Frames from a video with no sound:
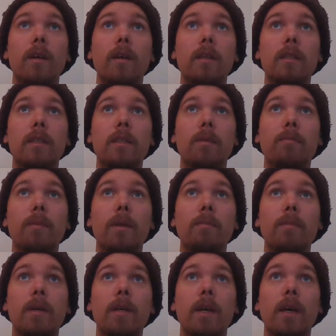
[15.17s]
and simply
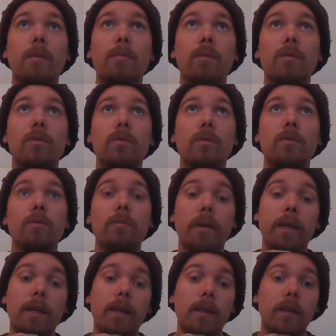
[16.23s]
being able to
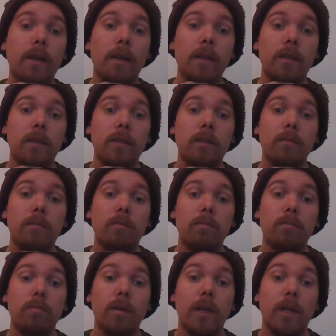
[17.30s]
recognize
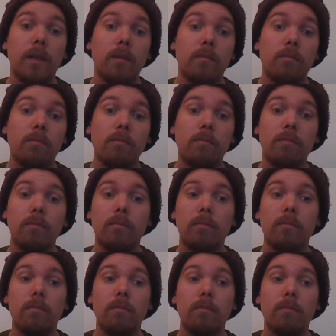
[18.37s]
when
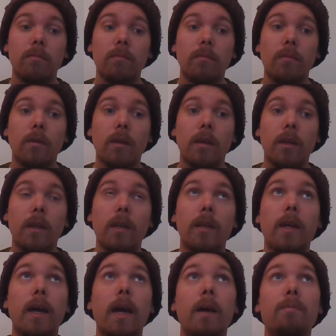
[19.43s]
it
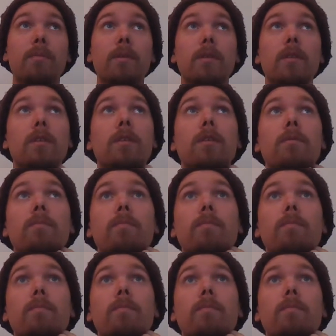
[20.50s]
happens.